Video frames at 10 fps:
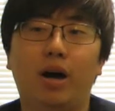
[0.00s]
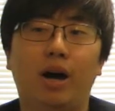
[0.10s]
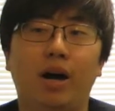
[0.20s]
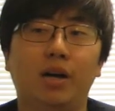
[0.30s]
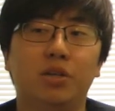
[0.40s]

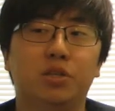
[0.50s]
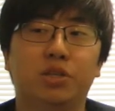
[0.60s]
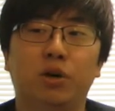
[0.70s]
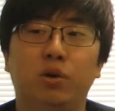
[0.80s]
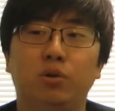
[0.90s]
I
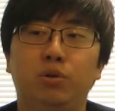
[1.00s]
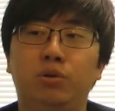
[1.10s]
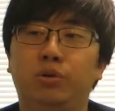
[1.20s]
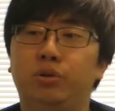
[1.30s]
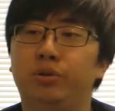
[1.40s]

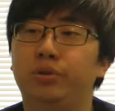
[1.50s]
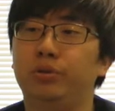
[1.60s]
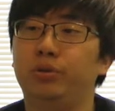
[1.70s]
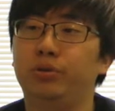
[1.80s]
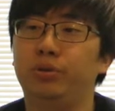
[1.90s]
chose
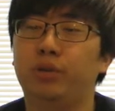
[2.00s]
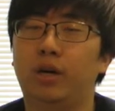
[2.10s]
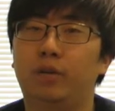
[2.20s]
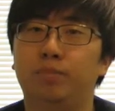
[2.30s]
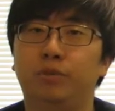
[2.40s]
to
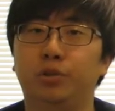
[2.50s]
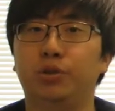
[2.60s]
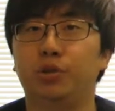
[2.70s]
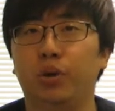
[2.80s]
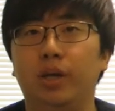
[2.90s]
come
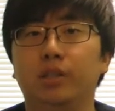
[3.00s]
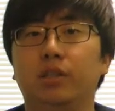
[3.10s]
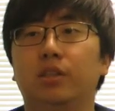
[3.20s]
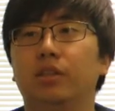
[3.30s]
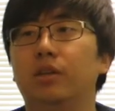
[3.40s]
to
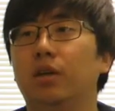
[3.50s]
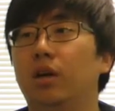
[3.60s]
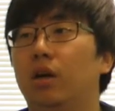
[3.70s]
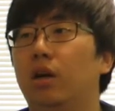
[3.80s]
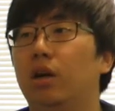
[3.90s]
US
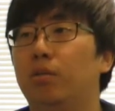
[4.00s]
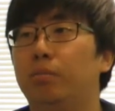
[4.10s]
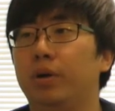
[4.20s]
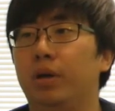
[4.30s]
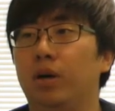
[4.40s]

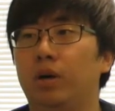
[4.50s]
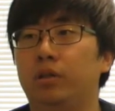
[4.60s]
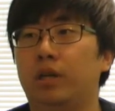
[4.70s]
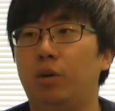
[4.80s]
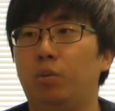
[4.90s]

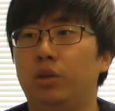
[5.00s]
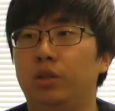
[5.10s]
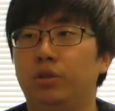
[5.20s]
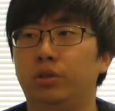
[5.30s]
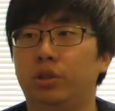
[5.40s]
because I
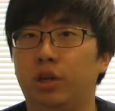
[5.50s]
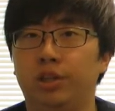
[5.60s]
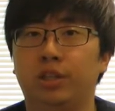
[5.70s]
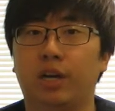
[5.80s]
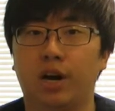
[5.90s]
wanted to
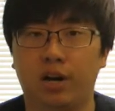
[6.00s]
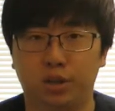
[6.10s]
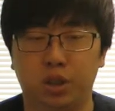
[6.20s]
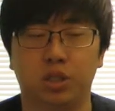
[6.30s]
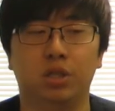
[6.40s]
study
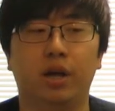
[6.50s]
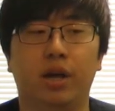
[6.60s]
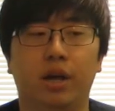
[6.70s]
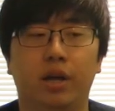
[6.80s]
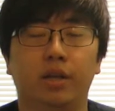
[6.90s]
psychology,
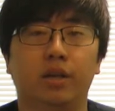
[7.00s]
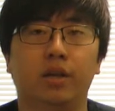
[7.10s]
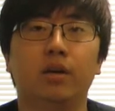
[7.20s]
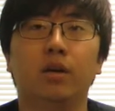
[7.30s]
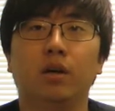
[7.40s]

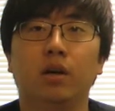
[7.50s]
and